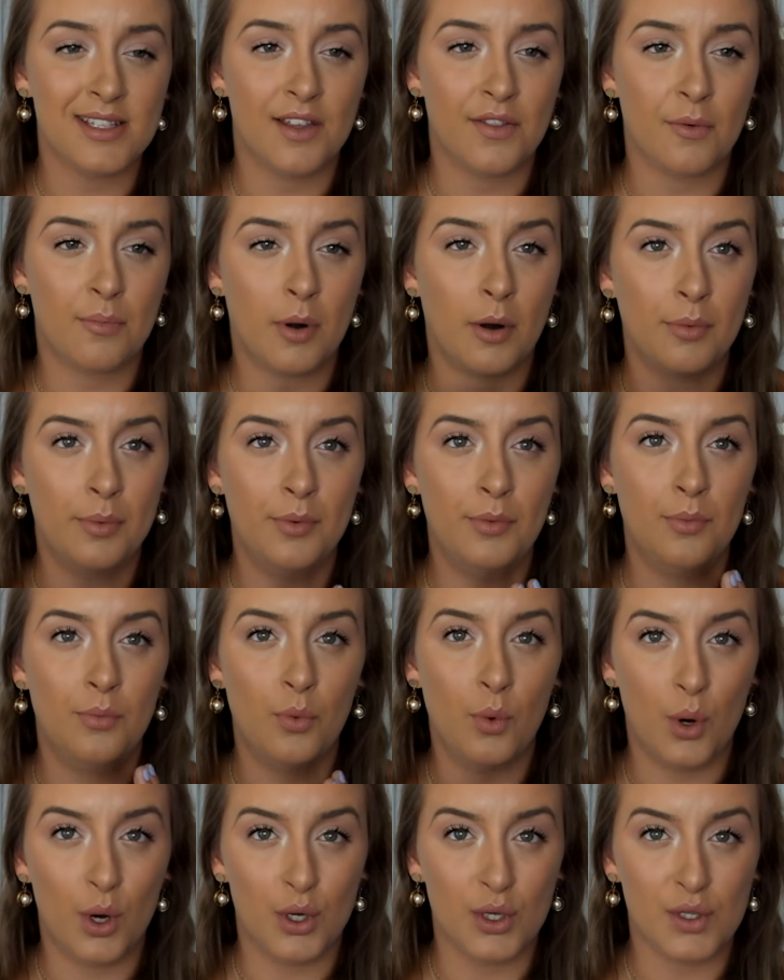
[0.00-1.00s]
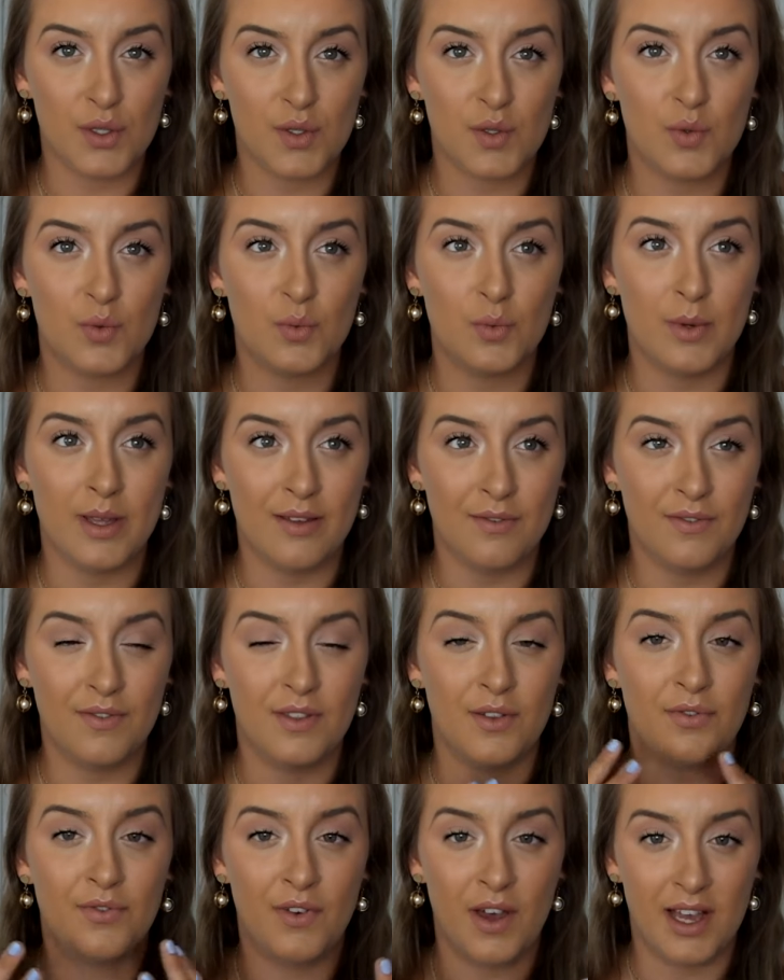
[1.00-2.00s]
Now the problem was with
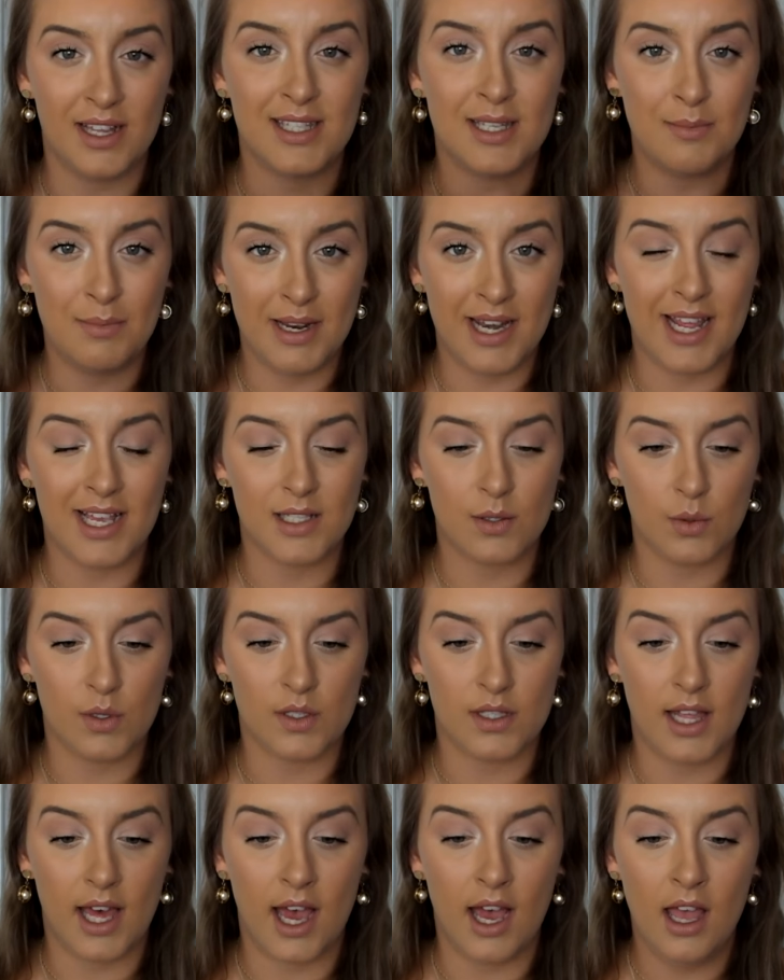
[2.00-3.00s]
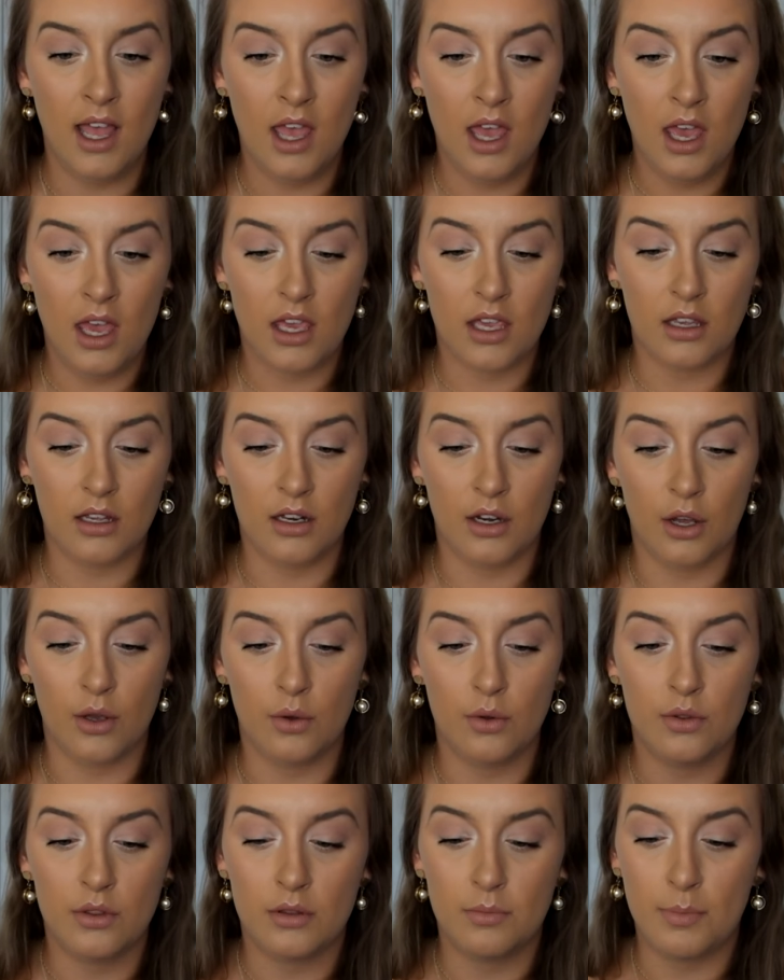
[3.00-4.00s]
the 30 minutes was that, you know,
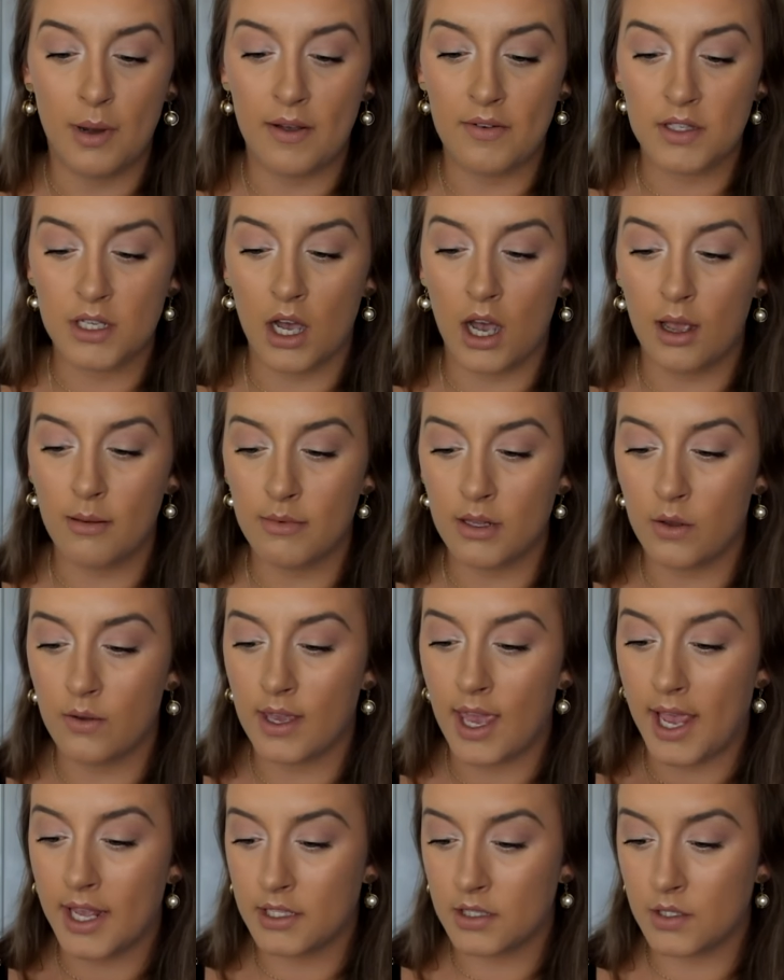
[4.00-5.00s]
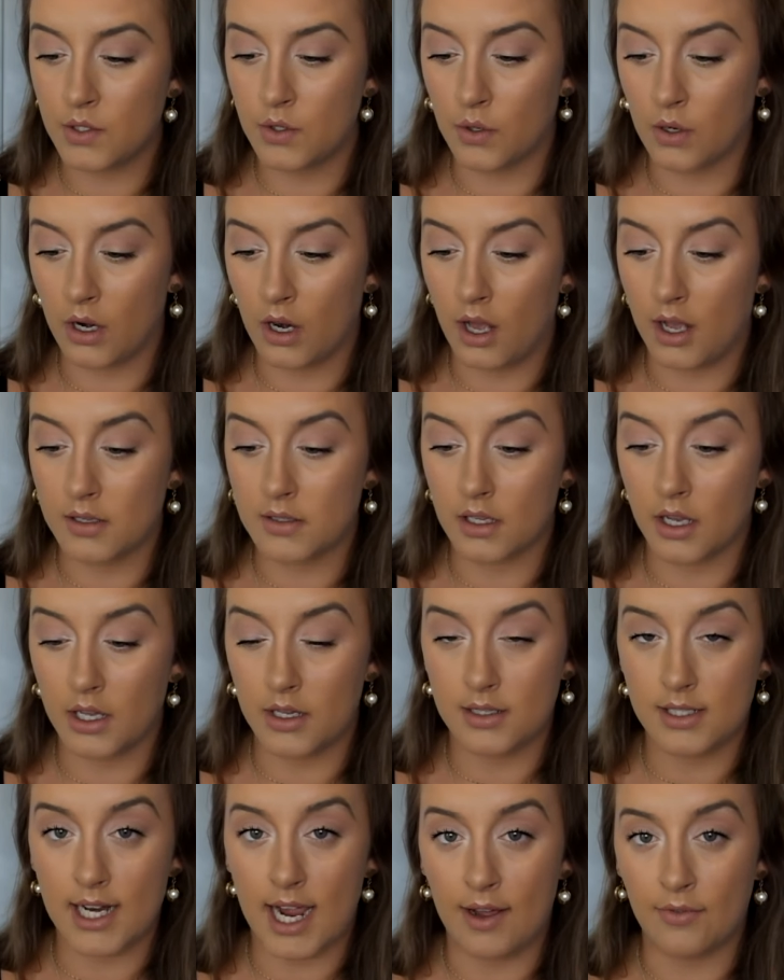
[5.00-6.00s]
by the time you get into your class, I
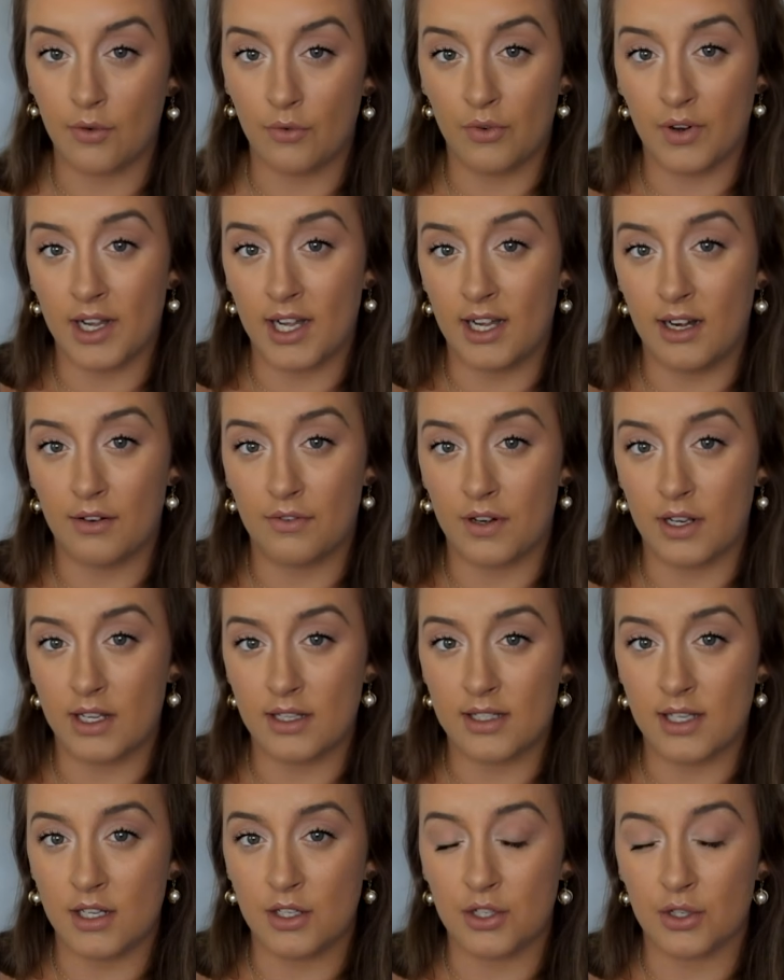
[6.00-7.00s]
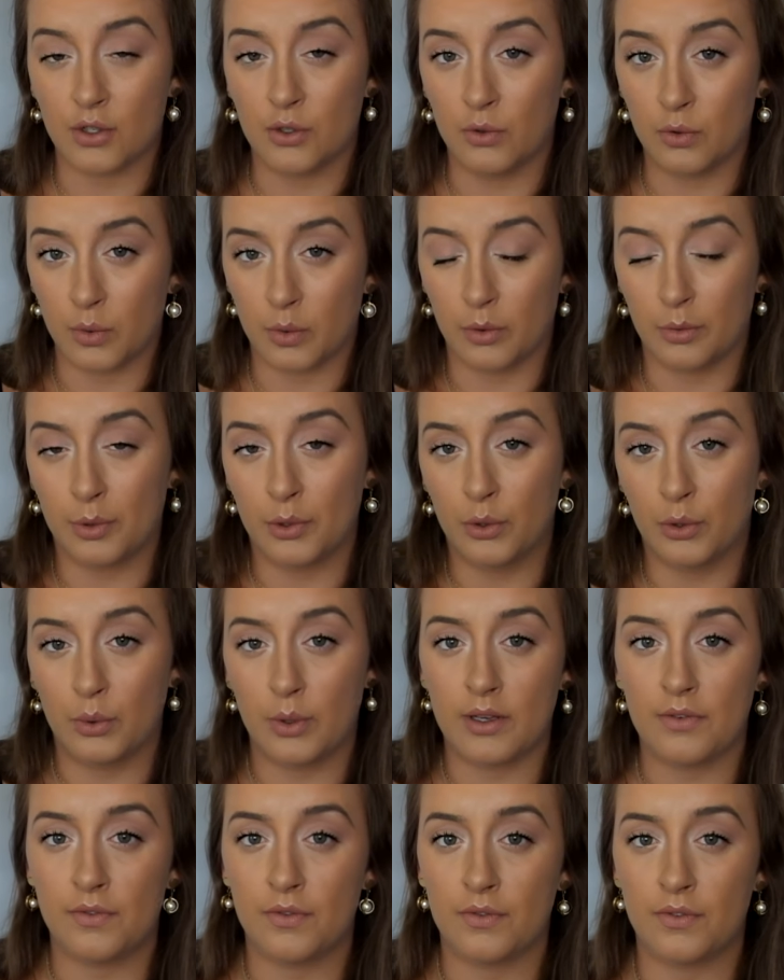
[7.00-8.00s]
used to have a really lovely teacher called Will
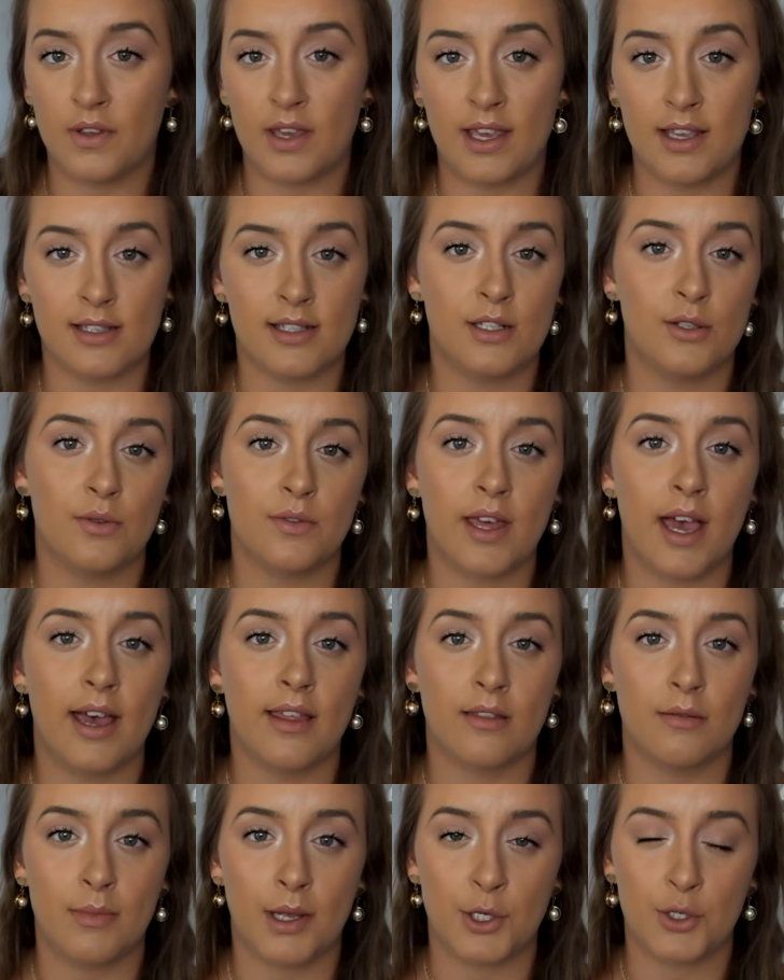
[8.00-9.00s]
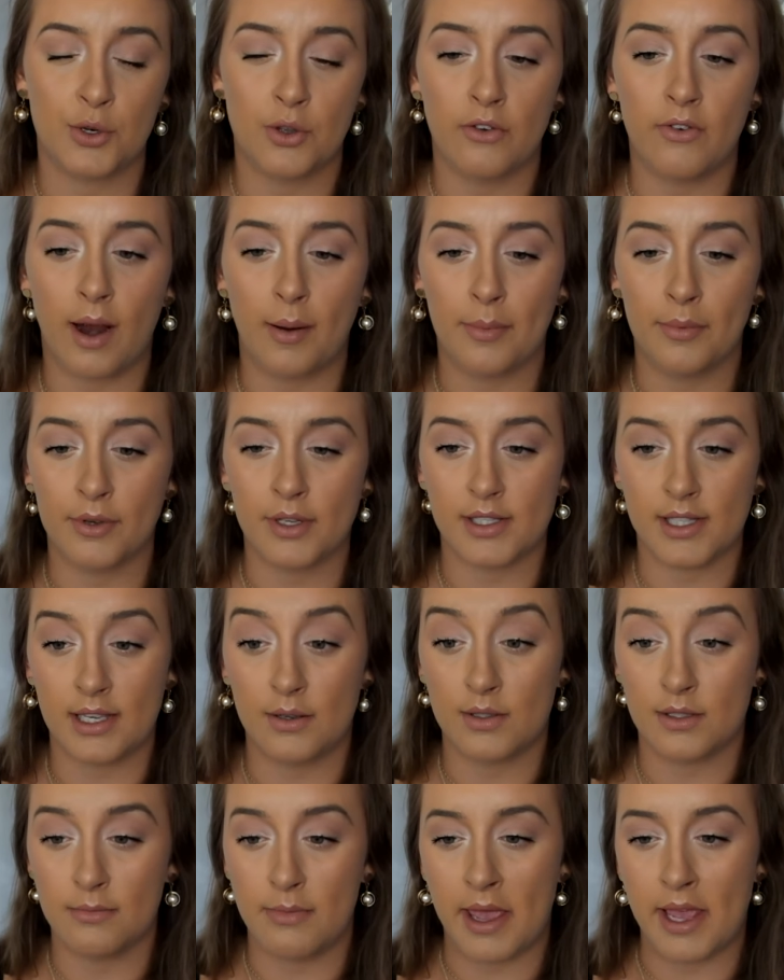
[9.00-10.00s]
Paul. If he is still there, then make sure you grab him, because he
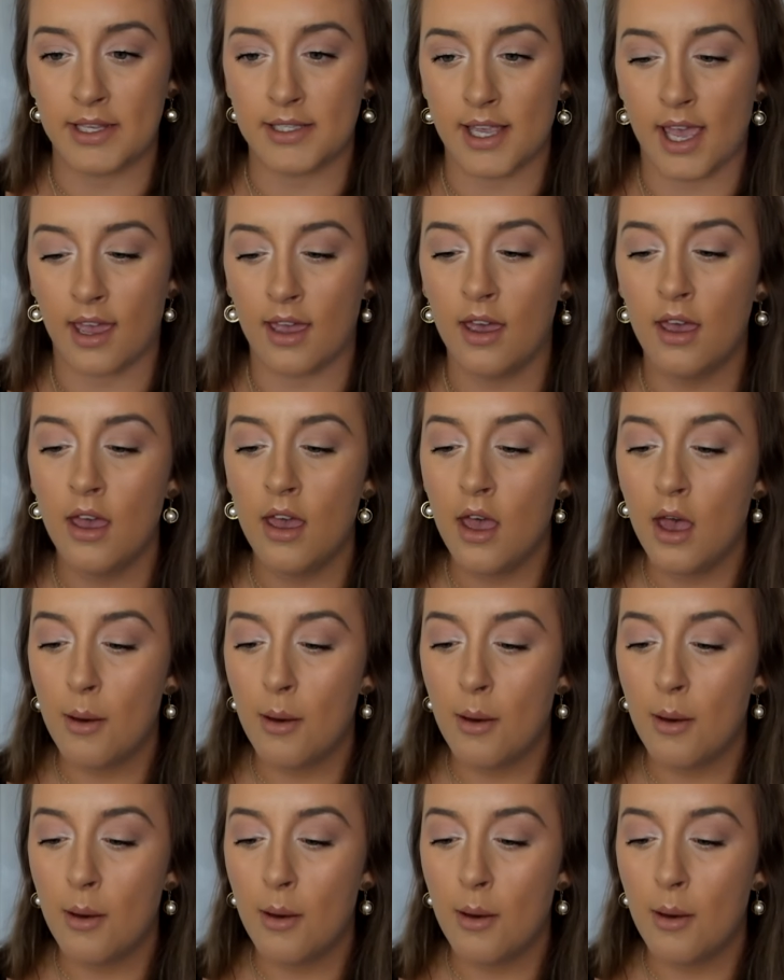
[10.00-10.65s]
was amazing.